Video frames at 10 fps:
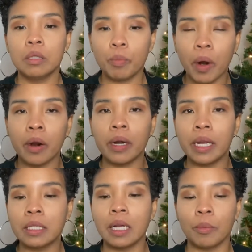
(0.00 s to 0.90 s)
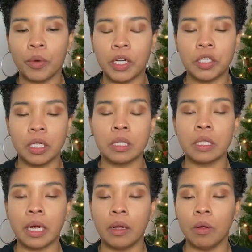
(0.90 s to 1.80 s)
party celebration
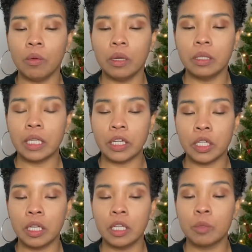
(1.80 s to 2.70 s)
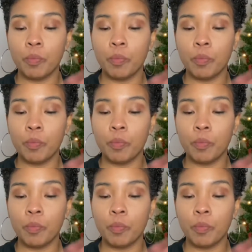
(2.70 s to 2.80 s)
style dishes.